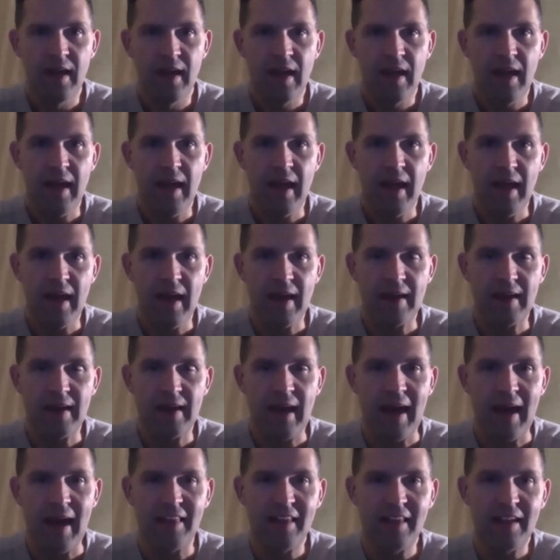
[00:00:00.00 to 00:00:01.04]
And
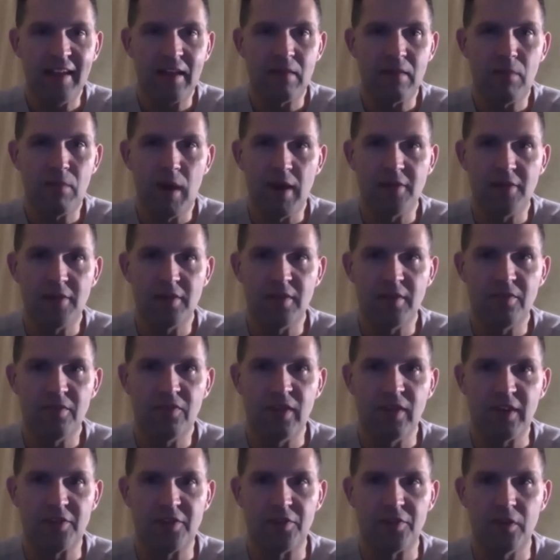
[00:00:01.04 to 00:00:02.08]
I think the margin of
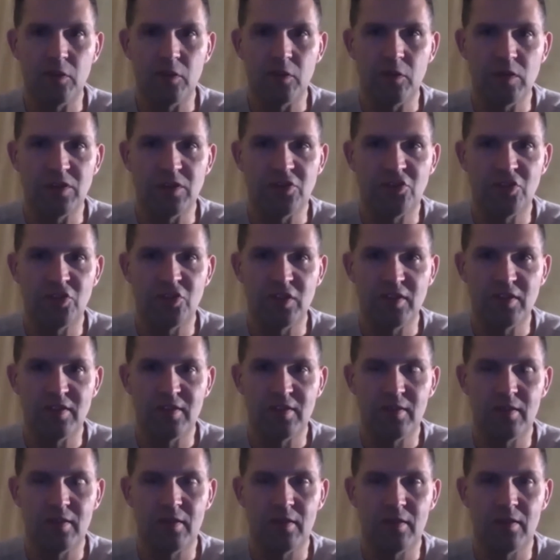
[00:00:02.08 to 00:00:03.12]
victory was
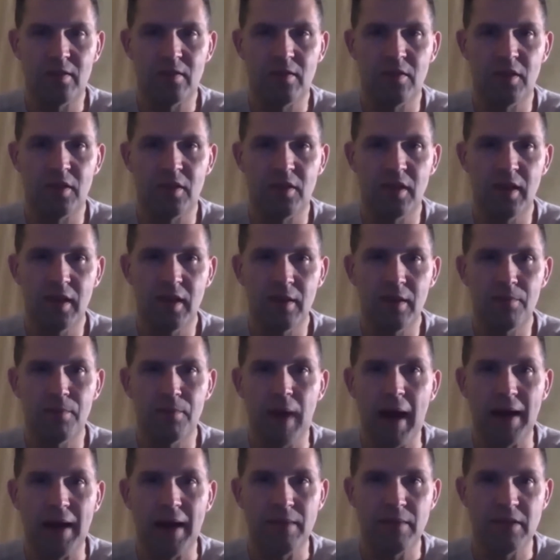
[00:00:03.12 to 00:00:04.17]
just the
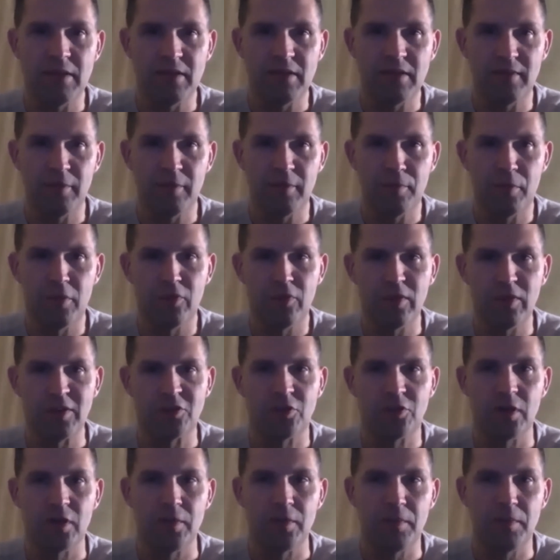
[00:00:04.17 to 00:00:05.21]
embodiment of a perfect
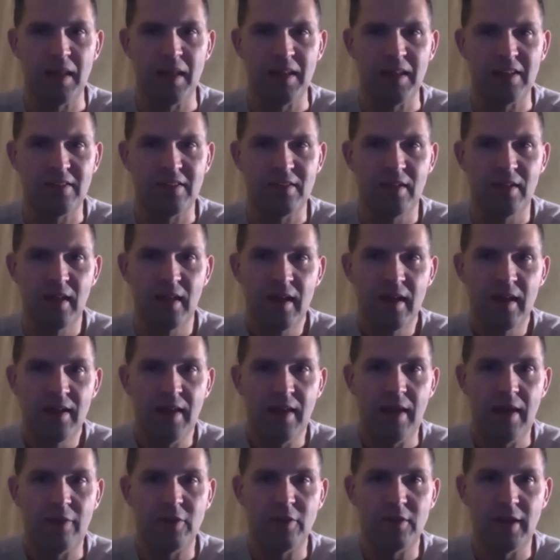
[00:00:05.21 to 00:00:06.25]
trip. And I think
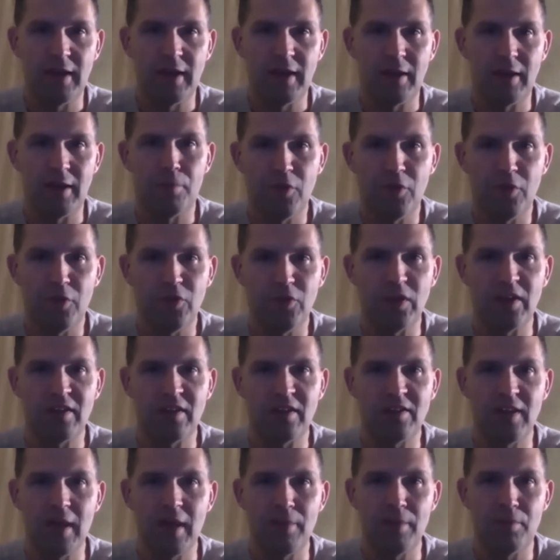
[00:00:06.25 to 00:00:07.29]
that was like a perfect
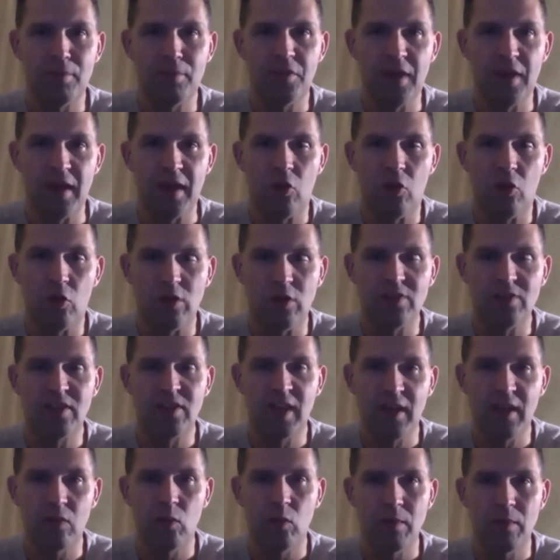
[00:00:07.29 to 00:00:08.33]
example that a horse
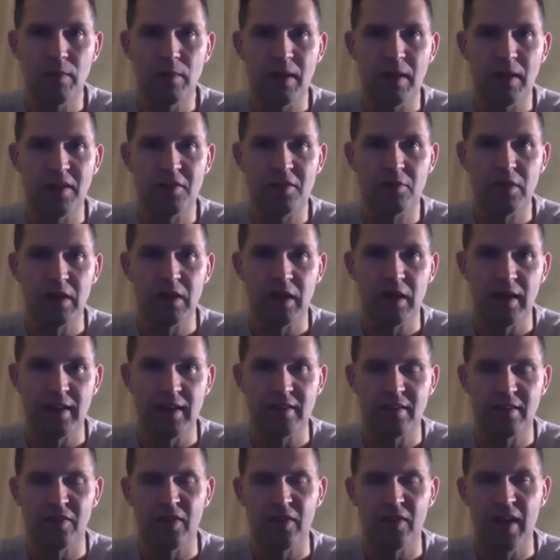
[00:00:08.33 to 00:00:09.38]
can win by 3
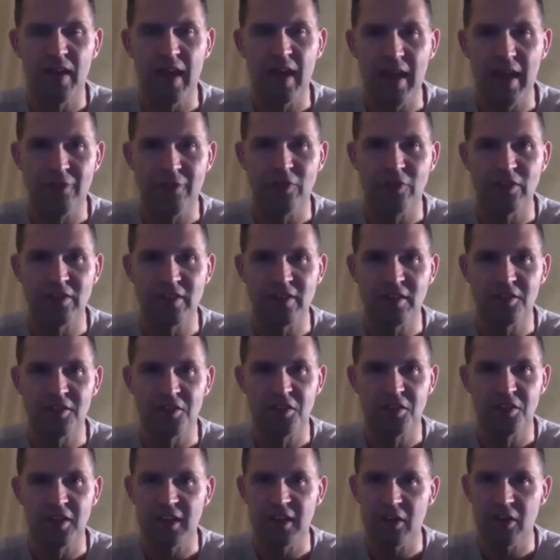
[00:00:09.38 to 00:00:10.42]
legs if every single
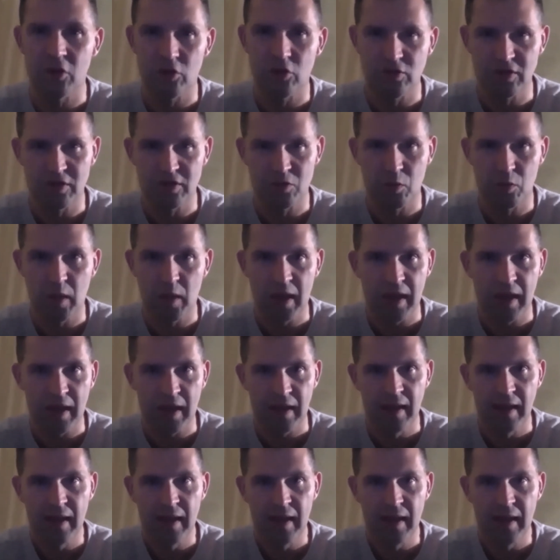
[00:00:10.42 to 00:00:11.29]
thing goes its way.